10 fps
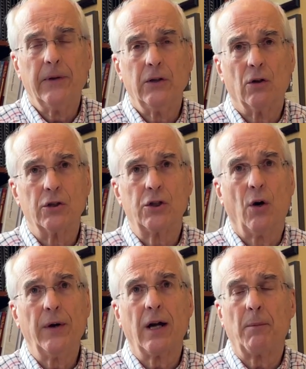you're
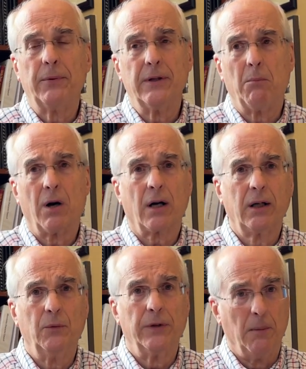showing up in the
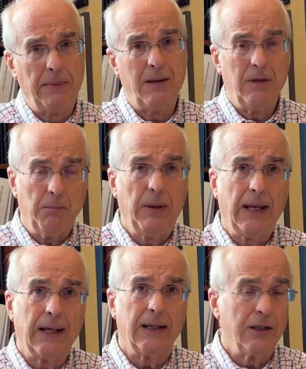market with a baby pig and